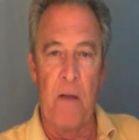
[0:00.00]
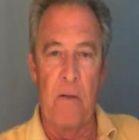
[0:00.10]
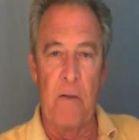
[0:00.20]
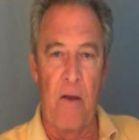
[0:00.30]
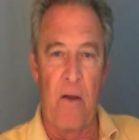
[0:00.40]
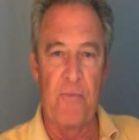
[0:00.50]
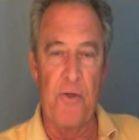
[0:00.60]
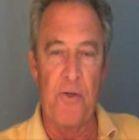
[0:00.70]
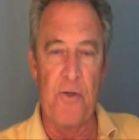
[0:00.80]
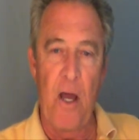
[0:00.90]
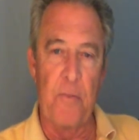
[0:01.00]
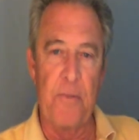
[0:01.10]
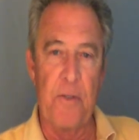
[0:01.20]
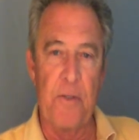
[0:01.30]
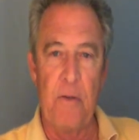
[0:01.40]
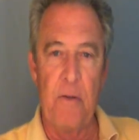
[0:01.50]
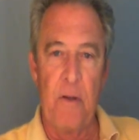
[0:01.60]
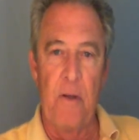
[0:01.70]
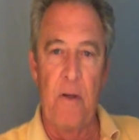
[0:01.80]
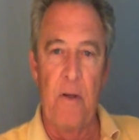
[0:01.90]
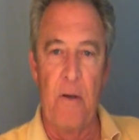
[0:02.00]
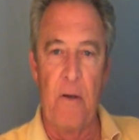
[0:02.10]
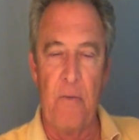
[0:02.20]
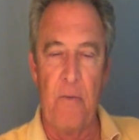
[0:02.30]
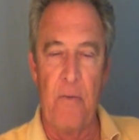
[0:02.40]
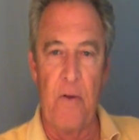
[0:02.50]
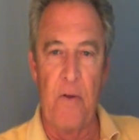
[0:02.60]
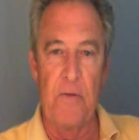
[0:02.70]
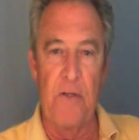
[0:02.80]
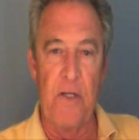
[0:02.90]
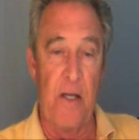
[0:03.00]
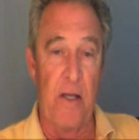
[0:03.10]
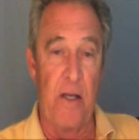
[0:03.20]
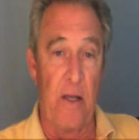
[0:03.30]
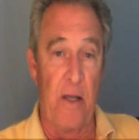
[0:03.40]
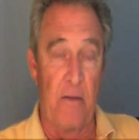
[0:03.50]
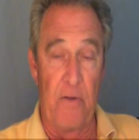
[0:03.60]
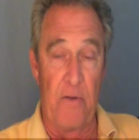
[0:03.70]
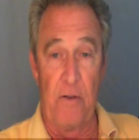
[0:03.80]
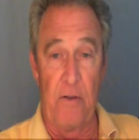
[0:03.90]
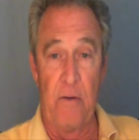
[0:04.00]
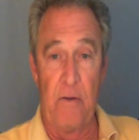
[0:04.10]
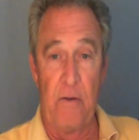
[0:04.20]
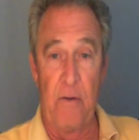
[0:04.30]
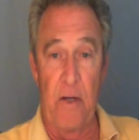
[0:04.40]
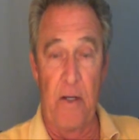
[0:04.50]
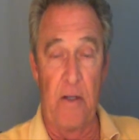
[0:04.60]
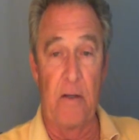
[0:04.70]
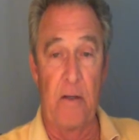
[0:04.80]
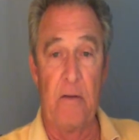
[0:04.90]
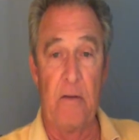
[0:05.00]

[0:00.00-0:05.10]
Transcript: Now after jobs, there's the elevation icon.